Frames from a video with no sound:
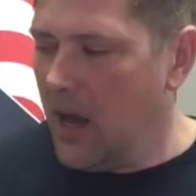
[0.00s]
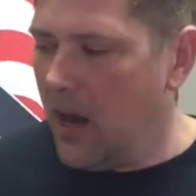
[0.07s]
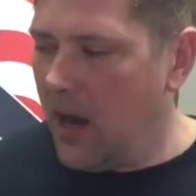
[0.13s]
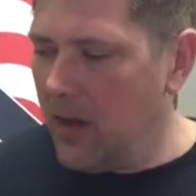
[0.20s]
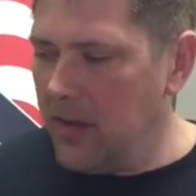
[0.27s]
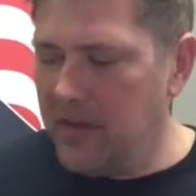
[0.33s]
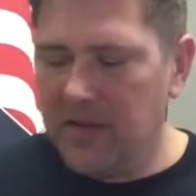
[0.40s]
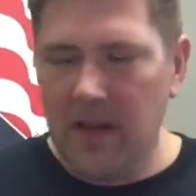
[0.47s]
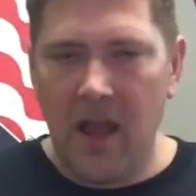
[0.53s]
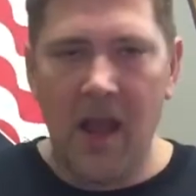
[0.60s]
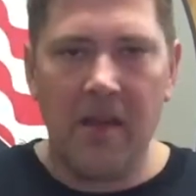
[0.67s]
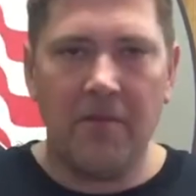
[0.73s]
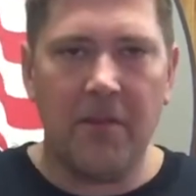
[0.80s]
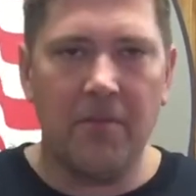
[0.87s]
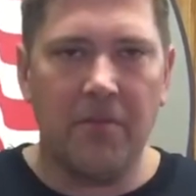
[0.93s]
All these
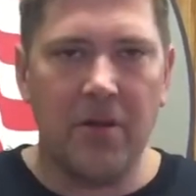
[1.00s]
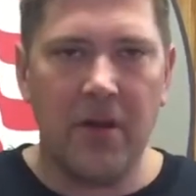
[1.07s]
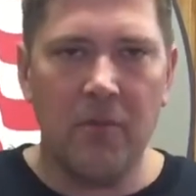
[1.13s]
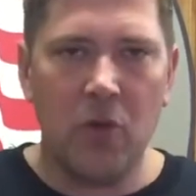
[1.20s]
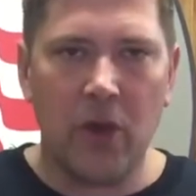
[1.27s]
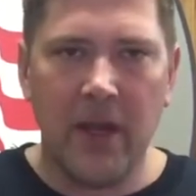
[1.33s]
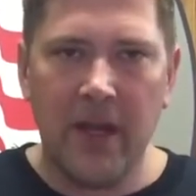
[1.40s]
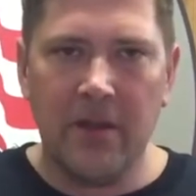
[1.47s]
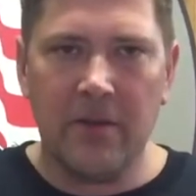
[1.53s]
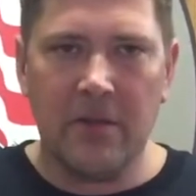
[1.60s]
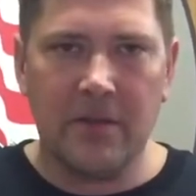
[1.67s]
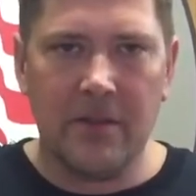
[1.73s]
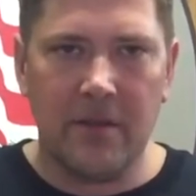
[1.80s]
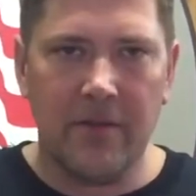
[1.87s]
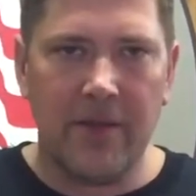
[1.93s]
knives and plenty more
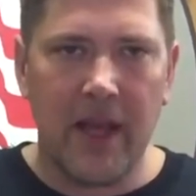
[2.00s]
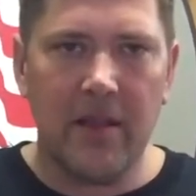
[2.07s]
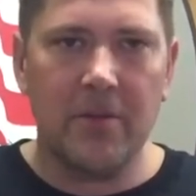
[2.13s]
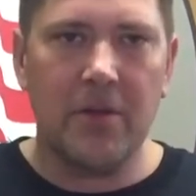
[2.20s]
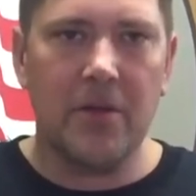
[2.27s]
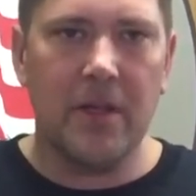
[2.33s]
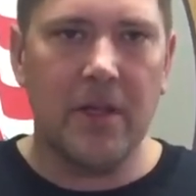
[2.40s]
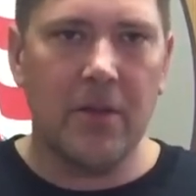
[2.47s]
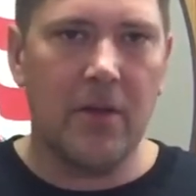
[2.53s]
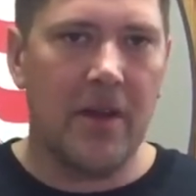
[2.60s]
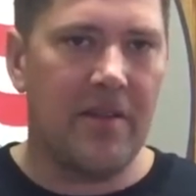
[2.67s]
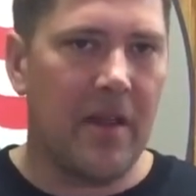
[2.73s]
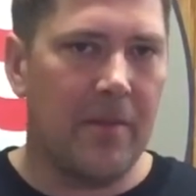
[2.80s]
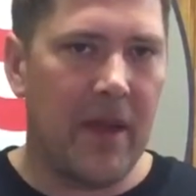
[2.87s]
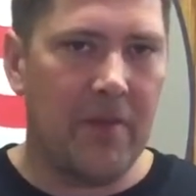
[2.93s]
hinderers are available at
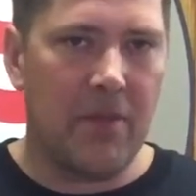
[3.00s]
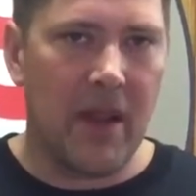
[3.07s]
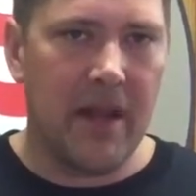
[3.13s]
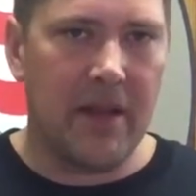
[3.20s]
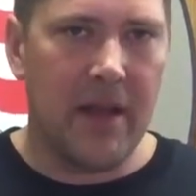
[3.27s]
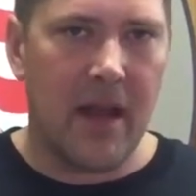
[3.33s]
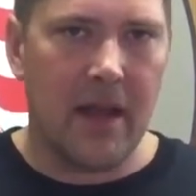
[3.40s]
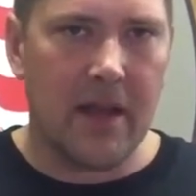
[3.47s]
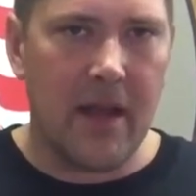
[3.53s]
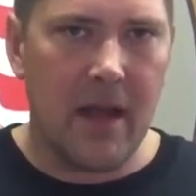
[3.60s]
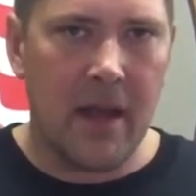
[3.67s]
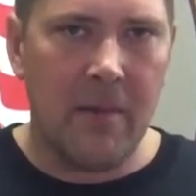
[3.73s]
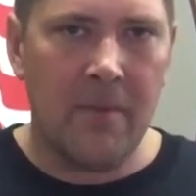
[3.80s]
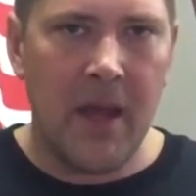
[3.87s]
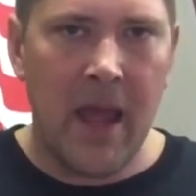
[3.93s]

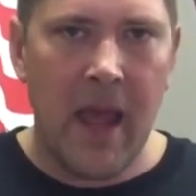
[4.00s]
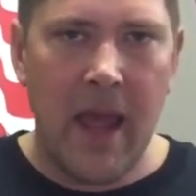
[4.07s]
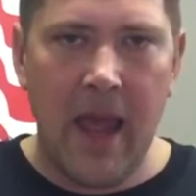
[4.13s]
usamadeblade.com.